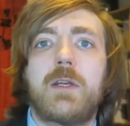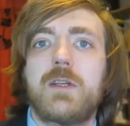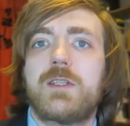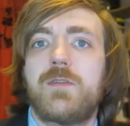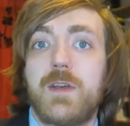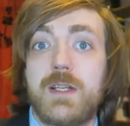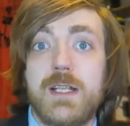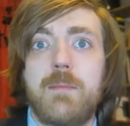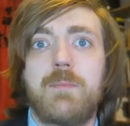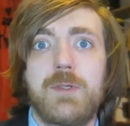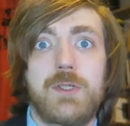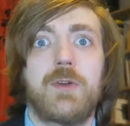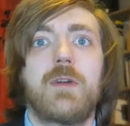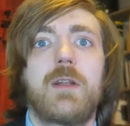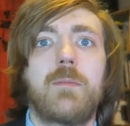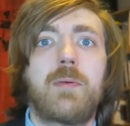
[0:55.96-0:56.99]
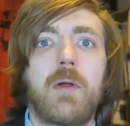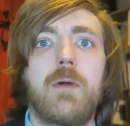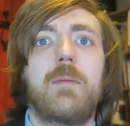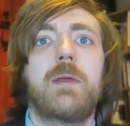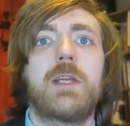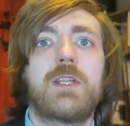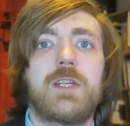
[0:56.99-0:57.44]
because, for example, during the
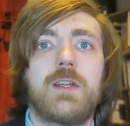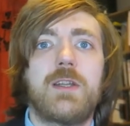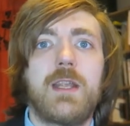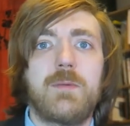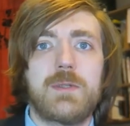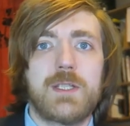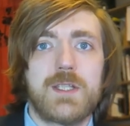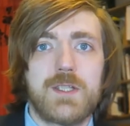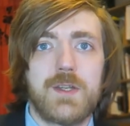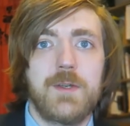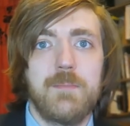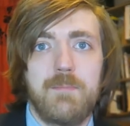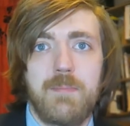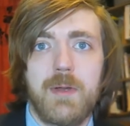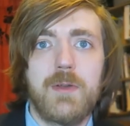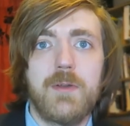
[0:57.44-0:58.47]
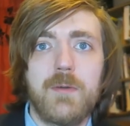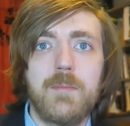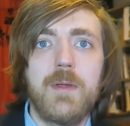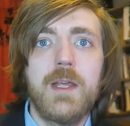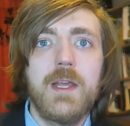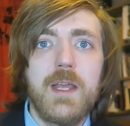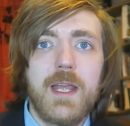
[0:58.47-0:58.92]
Prohibition, there was a sudden
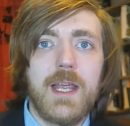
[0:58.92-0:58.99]
boom